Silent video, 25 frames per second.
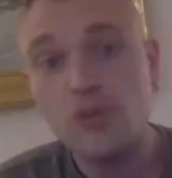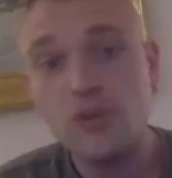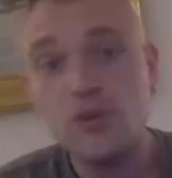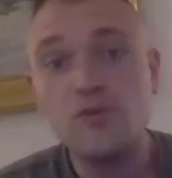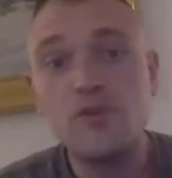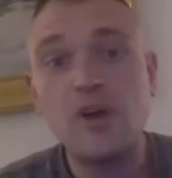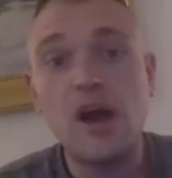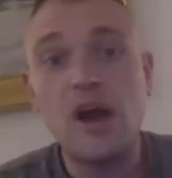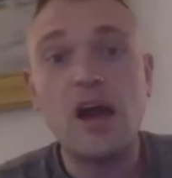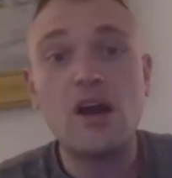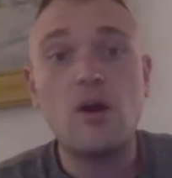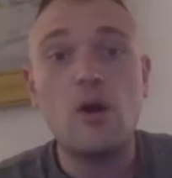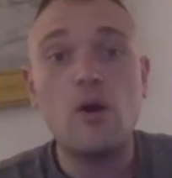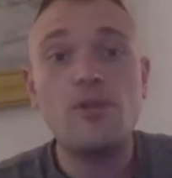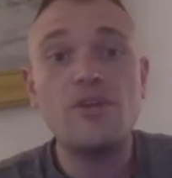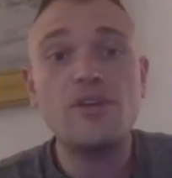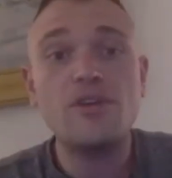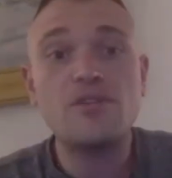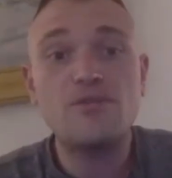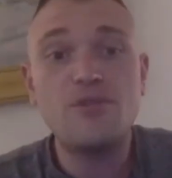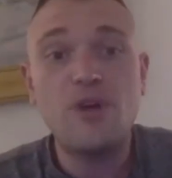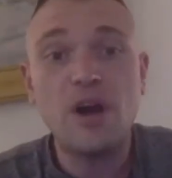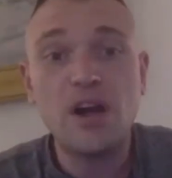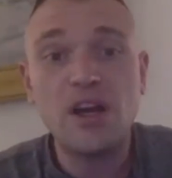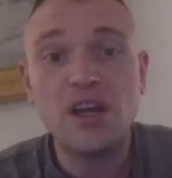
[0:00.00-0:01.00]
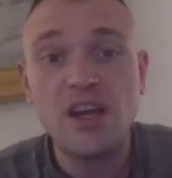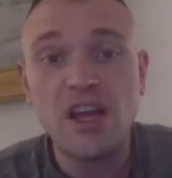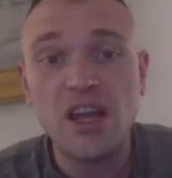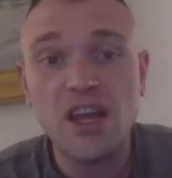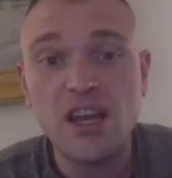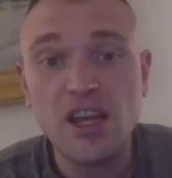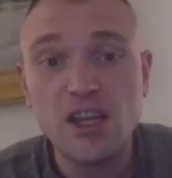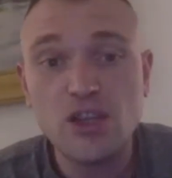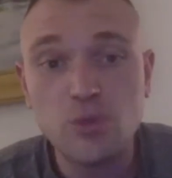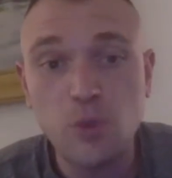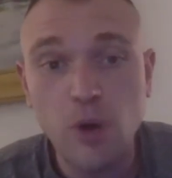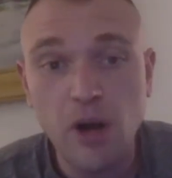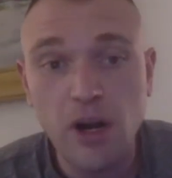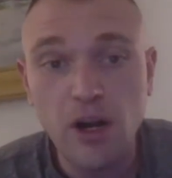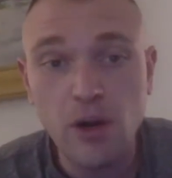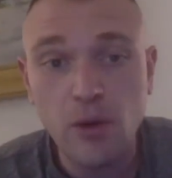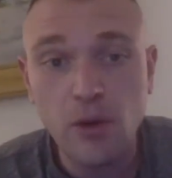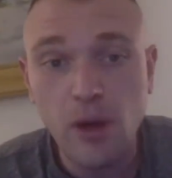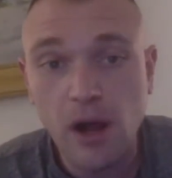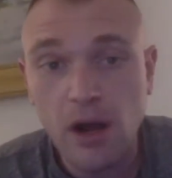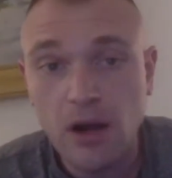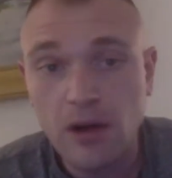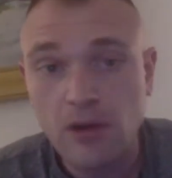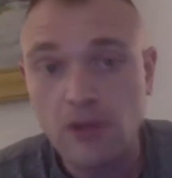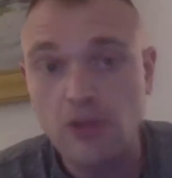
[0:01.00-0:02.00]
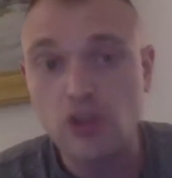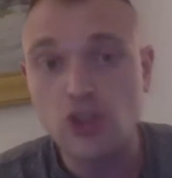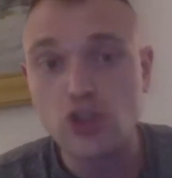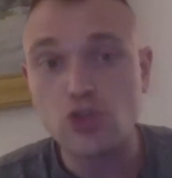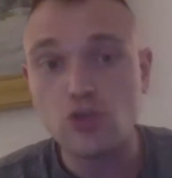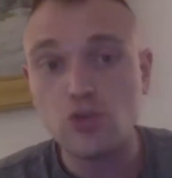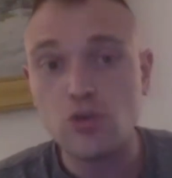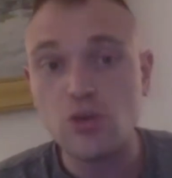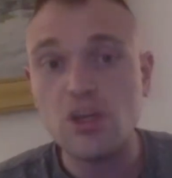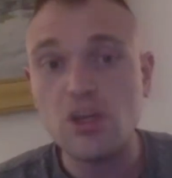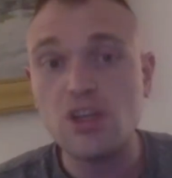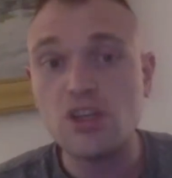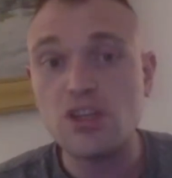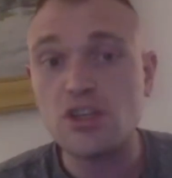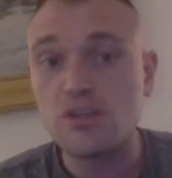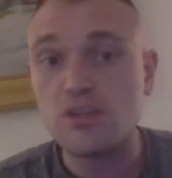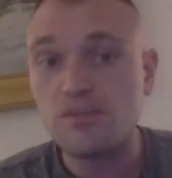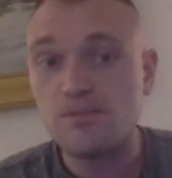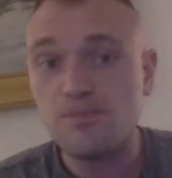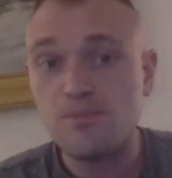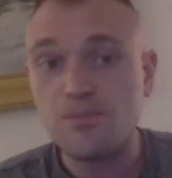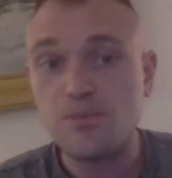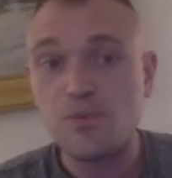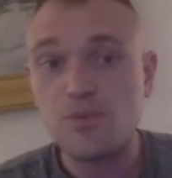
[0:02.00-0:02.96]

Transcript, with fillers: you've got all these fucking idiots running around on the streets